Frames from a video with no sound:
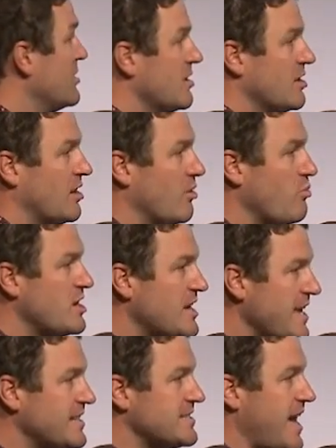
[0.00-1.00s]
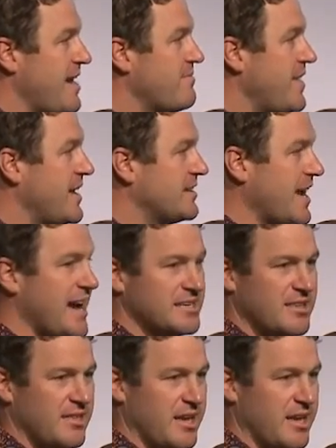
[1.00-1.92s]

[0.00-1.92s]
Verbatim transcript: you know, we need to have that data there.